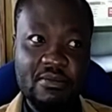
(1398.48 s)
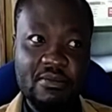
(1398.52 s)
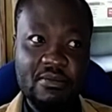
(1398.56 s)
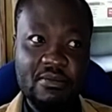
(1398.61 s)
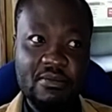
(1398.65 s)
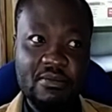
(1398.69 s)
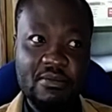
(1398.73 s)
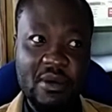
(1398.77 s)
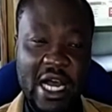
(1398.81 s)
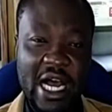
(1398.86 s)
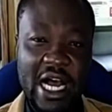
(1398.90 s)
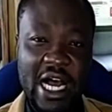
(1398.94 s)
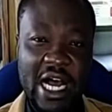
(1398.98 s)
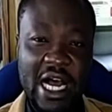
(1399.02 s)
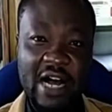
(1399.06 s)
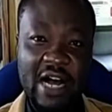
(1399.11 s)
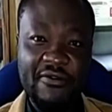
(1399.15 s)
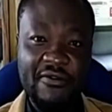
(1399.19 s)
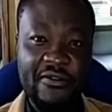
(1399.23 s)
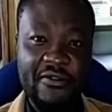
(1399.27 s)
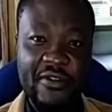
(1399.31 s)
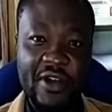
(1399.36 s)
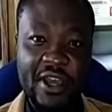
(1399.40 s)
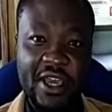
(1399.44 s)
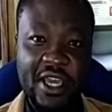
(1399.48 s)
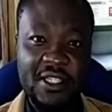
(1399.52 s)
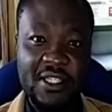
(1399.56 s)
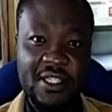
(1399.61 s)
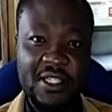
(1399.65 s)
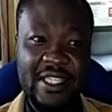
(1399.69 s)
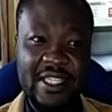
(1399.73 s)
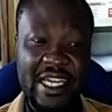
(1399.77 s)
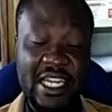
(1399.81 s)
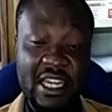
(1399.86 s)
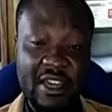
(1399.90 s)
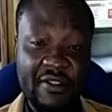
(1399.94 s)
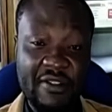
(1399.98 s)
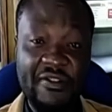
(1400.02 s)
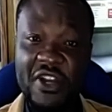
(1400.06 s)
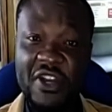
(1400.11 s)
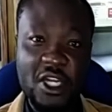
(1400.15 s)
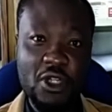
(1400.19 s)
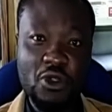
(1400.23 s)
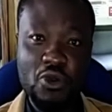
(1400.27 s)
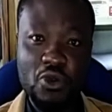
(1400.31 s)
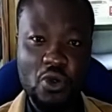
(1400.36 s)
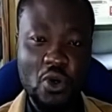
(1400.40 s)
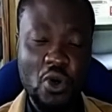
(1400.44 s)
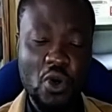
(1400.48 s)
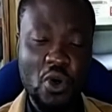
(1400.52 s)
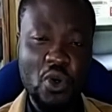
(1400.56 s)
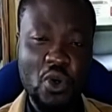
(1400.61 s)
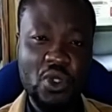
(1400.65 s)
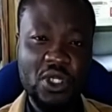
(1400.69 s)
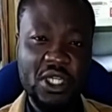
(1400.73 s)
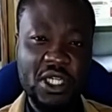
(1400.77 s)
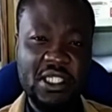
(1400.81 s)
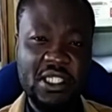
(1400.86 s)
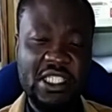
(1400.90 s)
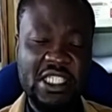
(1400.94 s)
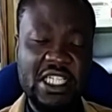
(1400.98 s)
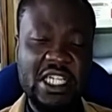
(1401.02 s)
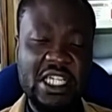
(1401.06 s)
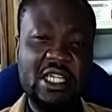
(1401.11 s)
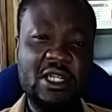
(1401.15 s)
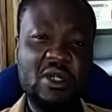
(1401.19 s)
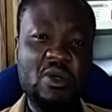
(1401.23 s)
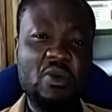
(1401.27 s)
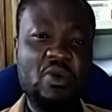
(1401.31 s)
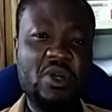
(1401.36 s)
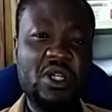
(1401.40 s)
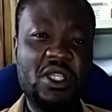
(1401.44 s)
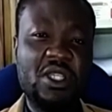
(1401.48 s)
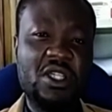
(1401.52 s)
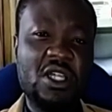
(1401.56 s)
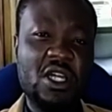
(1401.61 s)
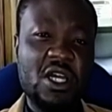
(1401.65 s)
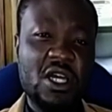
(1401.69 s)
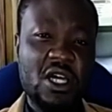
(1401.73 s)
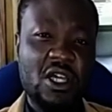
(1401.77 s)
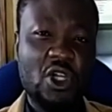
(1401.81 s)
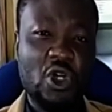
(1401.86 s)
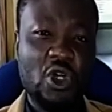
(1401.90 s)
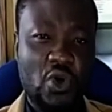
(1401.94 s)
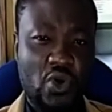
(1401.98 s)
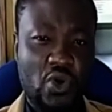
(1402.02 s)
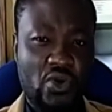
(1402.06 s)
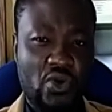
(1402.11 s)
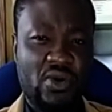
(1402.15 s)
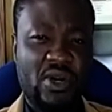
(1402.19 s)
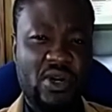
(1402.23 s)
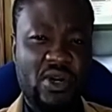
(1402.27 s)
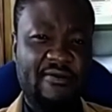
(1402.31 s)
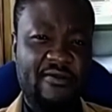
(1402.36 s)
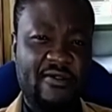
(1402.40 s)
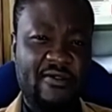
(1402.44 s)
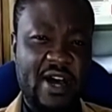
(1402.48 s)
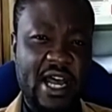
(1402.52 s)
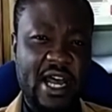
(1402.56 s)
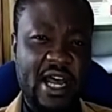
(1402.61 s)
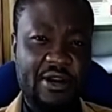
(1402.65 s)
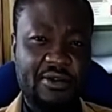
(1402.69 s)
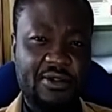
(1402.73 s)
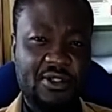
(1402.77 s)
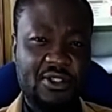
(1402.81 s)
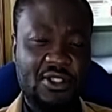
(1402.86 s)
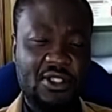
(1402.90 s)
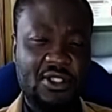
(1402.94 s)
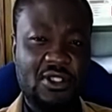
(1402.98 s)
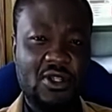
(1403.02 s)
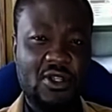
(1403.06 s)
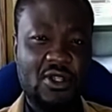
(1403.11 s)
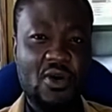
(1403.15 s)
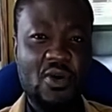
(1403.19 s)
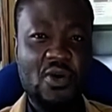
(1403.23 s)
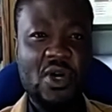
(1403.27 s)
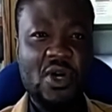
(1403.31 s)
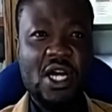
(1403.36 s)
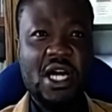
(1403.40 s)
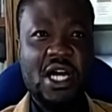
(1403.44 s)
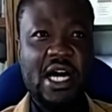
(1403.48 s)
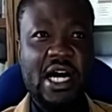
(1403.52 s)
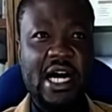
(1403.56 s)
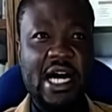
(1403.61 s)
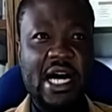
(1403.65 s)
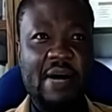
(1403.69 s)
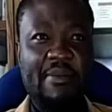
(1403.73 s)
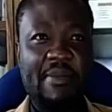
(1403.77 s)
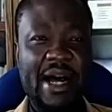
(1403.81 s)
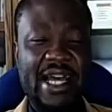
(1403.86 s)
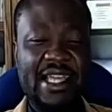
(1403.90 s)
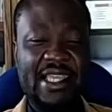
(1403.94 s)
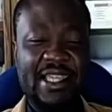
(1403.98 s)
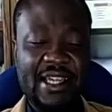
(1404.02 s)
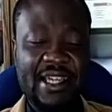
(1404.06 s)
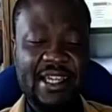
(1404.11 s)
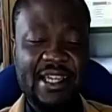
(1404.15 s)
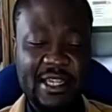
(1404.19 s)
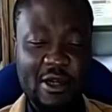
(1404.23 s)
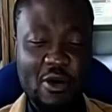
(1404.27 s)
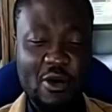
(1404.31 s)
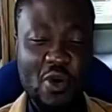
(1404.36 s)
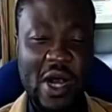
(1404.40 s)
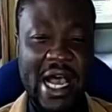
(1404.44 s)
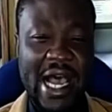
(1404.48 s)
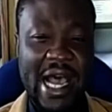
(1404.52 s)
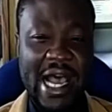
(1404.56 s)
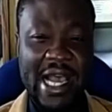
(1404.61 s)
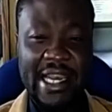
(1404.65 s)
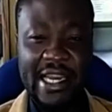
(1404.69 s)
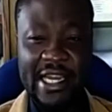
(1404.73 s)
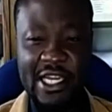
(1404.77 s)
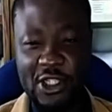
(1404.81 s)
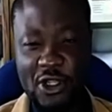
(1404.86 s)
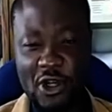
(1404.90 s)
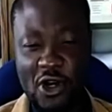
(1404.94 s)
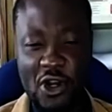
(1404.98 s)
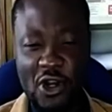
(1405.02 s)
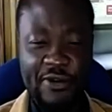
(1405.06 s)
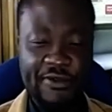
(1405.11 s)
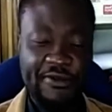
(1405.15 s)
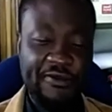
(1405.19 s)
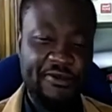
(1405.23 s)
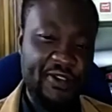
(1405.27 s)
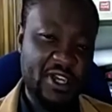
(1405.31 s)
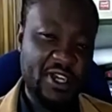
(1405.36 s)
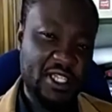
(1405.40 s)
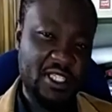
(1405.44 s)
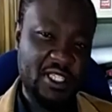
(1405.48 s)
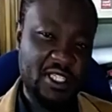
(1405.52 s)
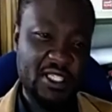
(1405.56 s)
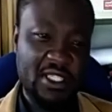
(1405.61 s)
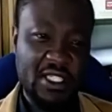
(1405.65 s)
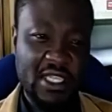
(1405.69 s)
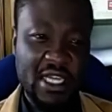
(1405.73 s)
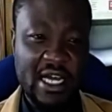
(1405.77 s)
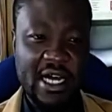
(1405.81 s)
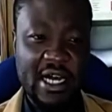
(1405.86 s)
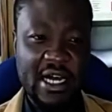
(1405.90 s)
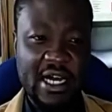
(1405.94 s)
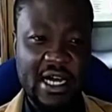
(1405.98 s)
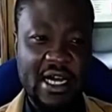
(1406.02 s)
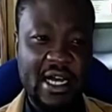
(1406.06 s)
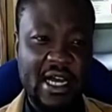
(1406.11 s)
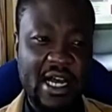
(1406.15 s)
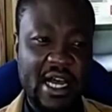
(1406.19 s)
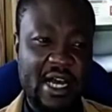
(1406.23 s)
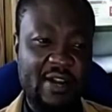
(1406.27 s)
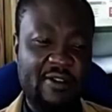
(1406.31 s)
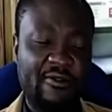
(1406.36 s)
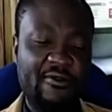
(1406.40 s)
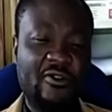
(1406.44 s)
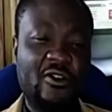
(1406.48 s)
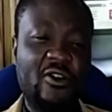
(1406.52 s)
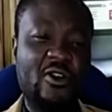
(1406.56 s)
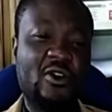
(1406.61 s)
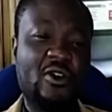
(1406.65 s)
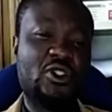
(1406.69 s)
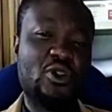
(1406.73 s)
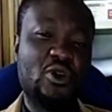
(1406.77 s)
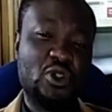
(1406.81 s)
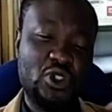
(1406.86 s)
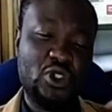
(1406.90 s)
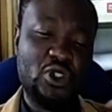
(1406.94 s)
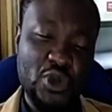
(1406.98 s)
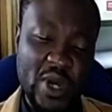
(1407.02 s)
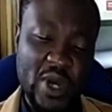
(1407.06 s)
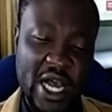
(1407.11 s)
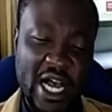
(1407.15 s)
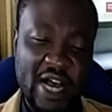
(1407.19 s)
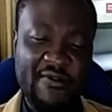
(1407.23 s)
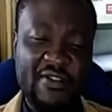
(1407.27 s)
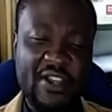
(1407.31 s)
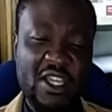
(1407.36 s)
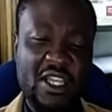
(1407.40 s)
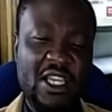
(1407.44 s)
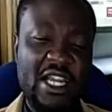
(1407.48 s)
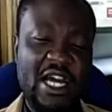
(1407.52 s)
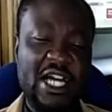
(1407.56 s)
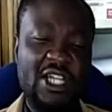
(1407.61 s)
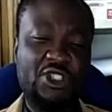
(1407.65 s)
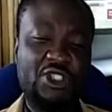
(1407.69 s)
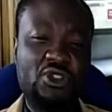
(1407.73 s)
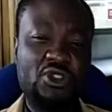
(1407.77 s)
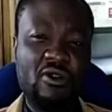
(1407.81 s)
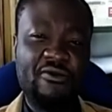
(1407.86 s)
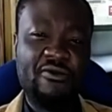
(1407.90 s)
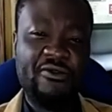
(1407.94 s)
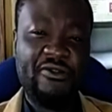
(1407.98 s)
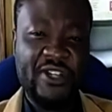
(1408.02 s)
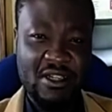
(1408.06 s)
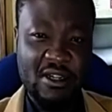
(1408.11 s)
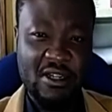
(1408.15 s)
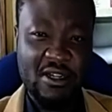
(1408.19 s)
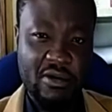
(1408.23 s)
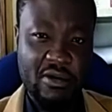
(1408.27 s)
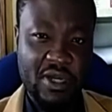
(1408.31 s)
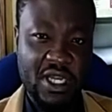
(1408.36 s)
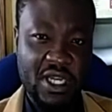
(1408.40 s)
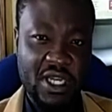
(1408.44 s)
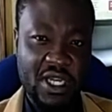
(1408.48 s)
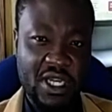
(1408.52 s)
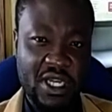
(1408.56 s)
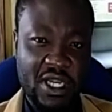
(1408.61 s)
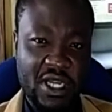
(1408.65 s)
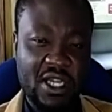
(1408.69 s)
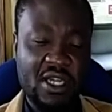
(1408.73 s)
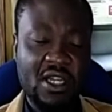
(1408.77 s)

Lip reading: have a significant role in dealing with the coronavirus. So I can harness all of this. And of course, we have the National Veterinary